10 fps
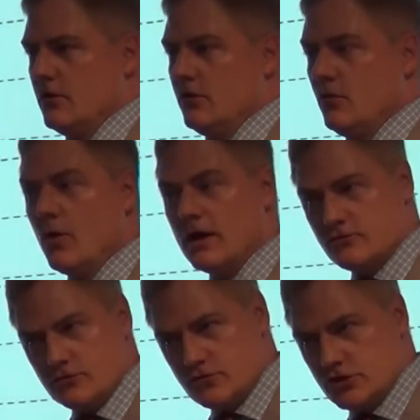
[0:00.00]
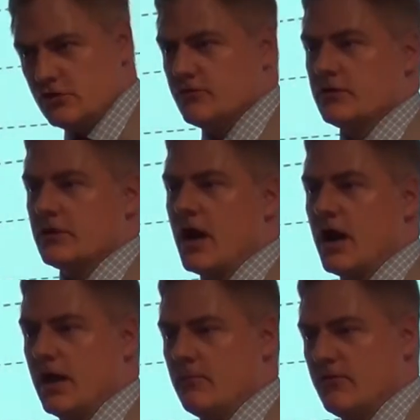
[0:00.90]
You watch your children
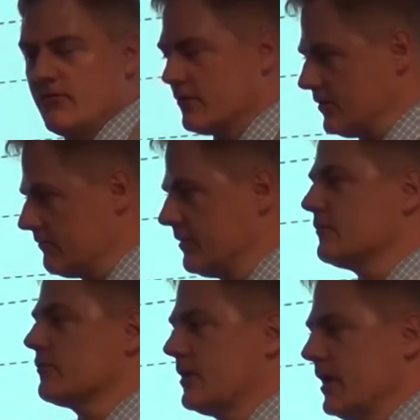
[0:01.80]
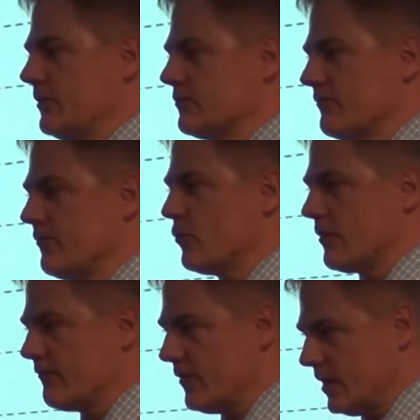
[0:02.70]
die before they reach the age of 4
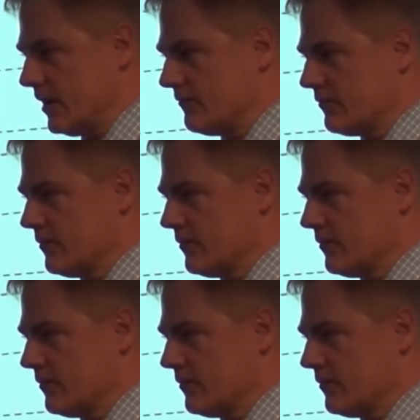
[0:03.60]
or 5.